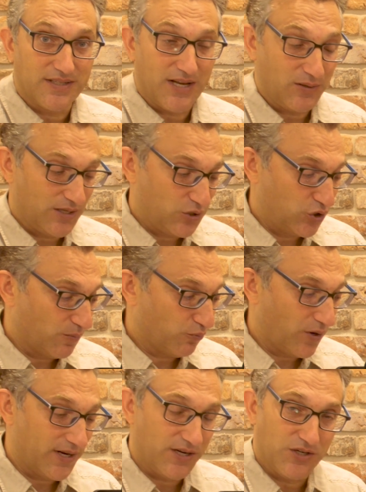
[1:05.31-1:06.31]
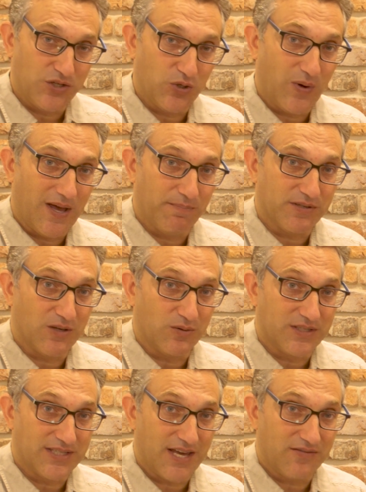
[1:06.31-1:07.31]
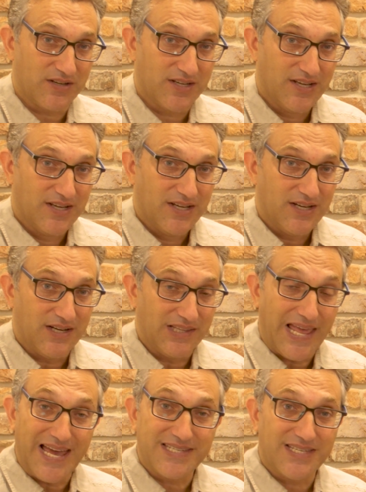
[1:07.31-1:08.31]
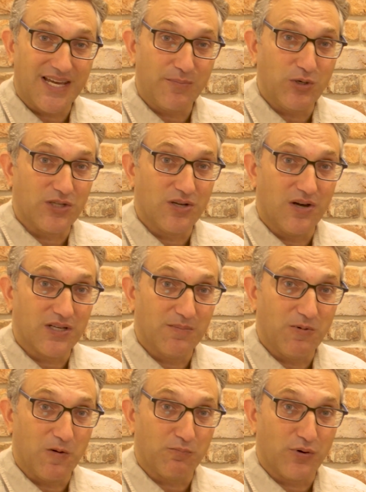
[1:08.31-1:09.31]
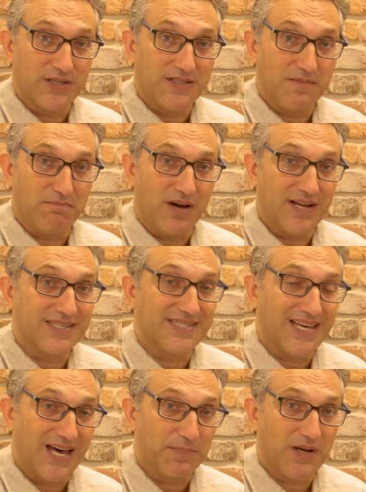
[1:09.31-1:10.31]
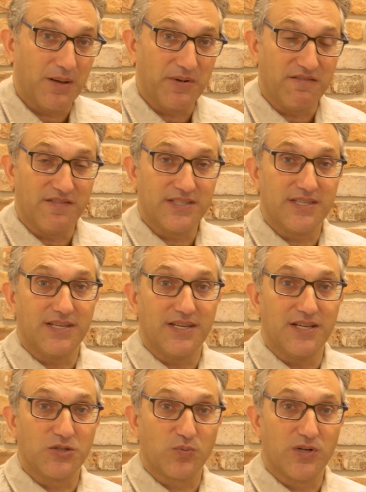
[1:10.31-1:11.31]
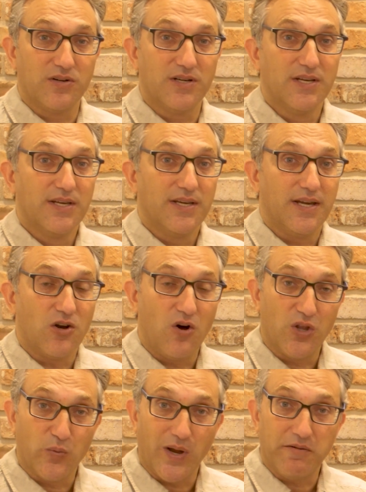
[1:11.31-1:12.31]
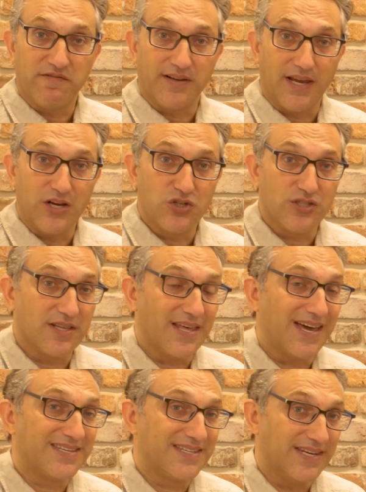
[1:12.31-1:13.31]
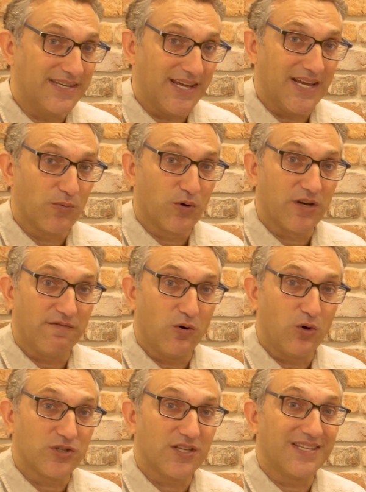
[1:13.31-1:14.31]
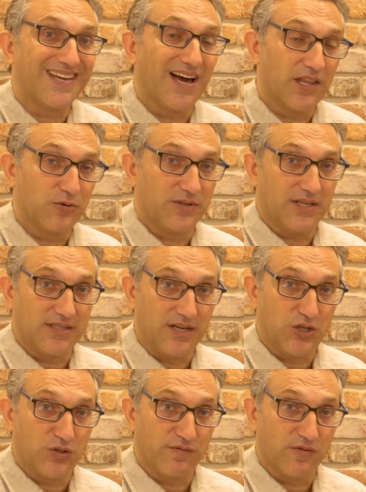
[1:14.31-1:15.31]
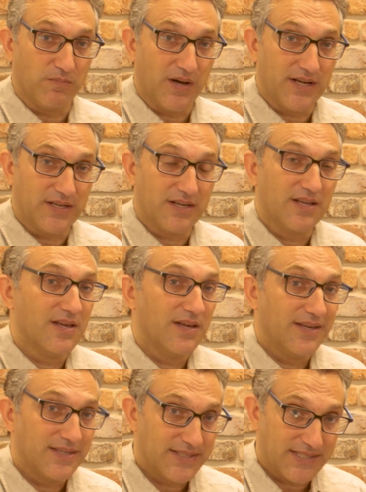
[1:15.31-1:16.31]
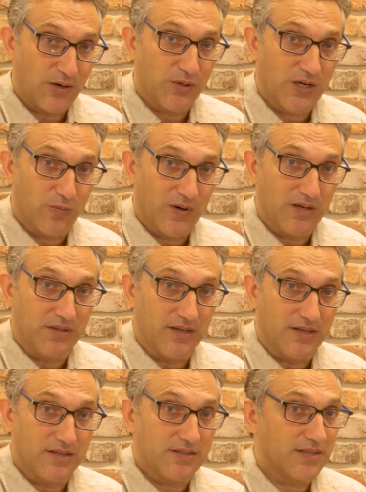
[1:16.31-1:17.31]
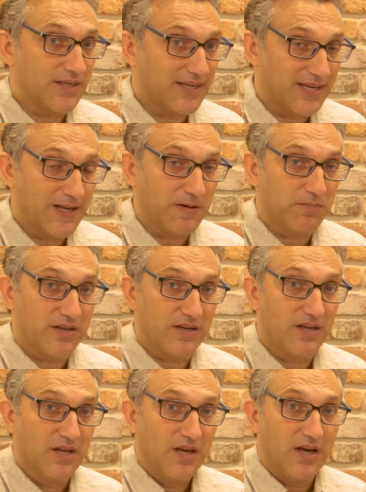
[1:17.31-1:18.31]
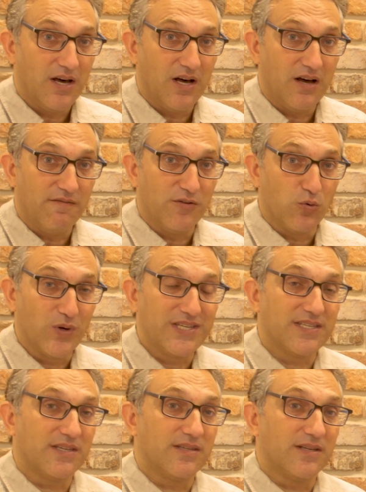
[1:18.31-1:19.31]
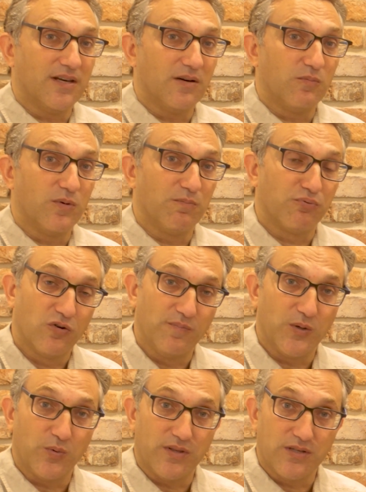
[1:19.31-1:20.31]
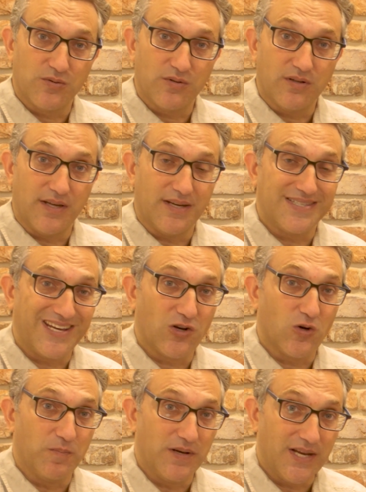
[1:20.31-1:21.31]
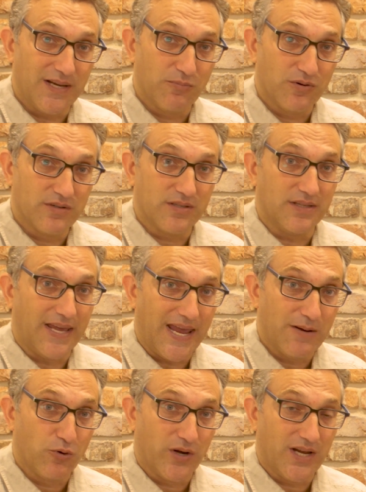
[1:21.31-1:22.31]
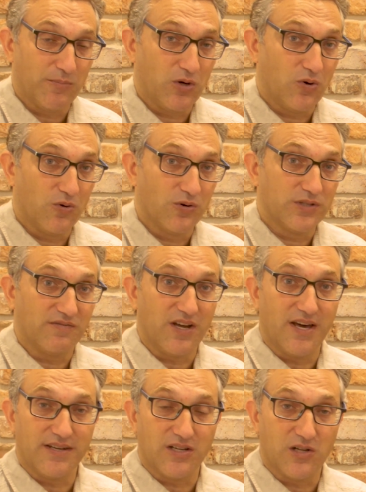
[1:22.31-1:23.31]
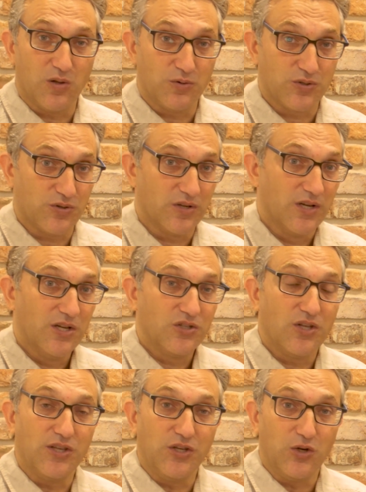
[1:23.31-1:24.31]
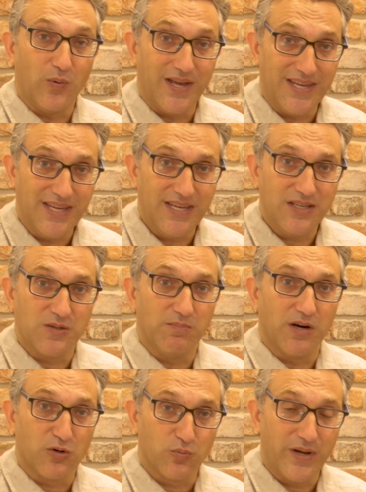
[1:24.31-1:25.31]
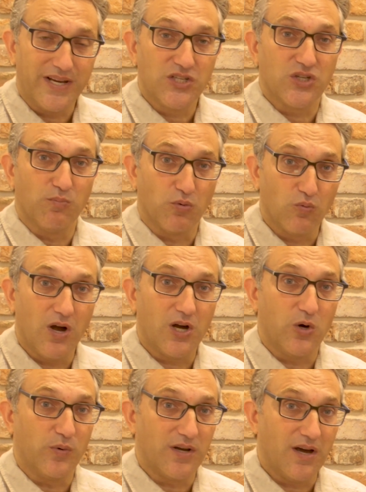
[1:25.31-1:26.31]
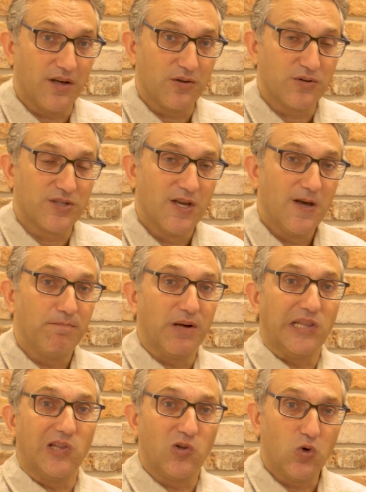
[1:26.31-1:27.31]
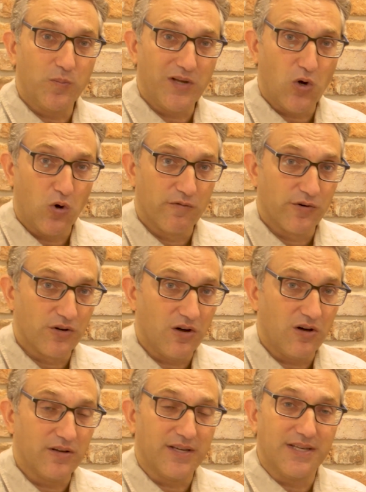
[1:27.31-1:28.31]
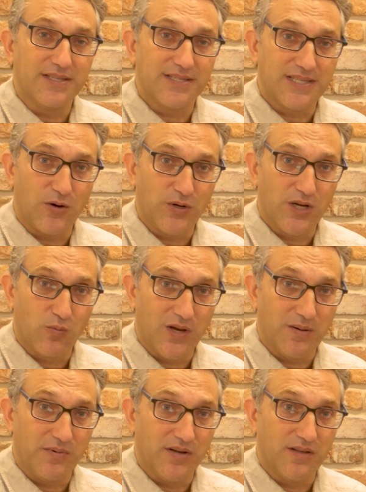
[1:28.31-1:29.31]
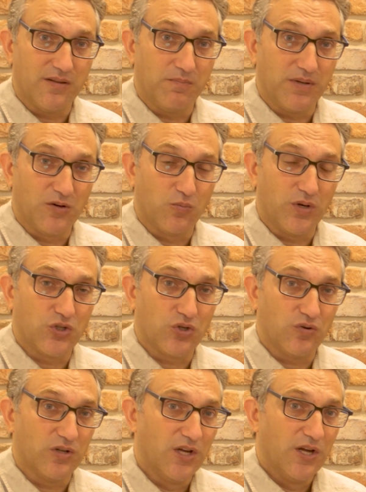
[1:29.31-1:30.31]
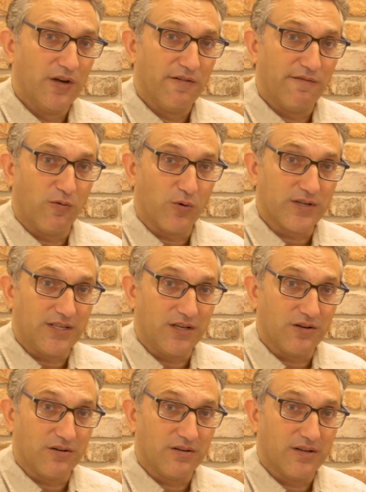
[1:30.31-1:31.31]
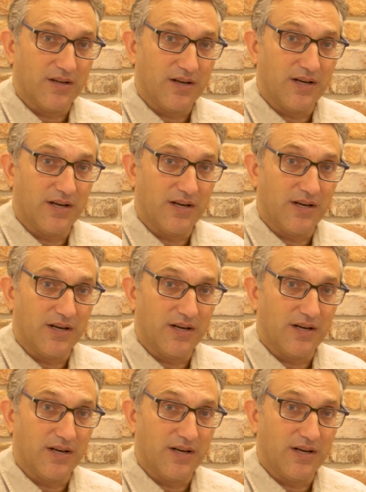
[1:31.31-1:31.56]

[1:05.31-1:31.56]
Now let's jump right into episode 7. Last time we talked about President Biden's upcoming visit to Israel and all the ramifications of that. Today we're going to focus on the other destination for Biden, Saudi Arabia. It's the kingpin of the recent improvement with Israel and its Arab neighbors, and the Abraham Accords have gotten it closer to the UAE, to Bahrain, to Morocco, and others. But looming over it all is Saudi Arabia, the big regional force here.